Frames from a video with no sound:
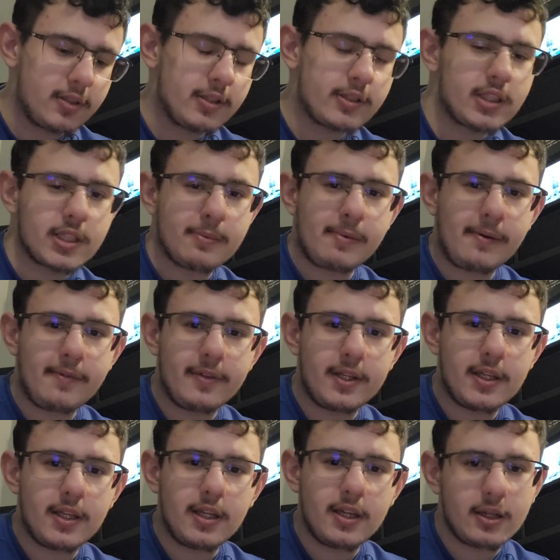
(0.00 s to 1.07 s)
some of
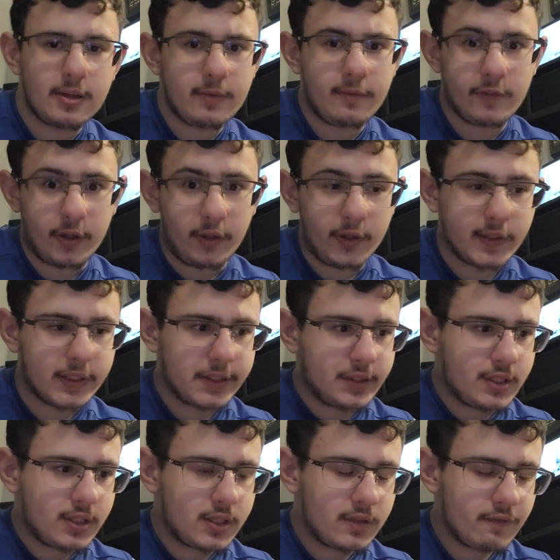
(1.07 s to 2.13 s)
the
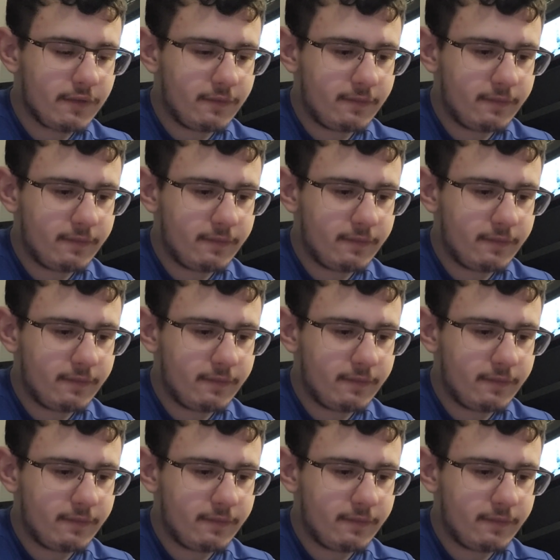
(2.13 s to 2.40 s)
villains.